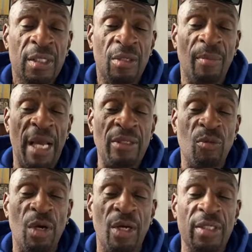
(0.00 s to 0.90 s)

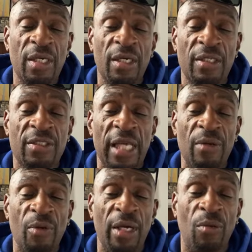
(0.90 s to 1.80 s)
Lemanuel Young say,
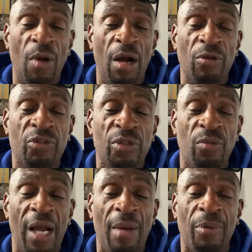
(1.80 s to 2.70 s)
Rick Ross, the
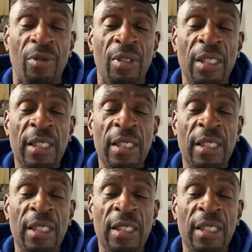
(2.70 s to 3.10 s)
rapper,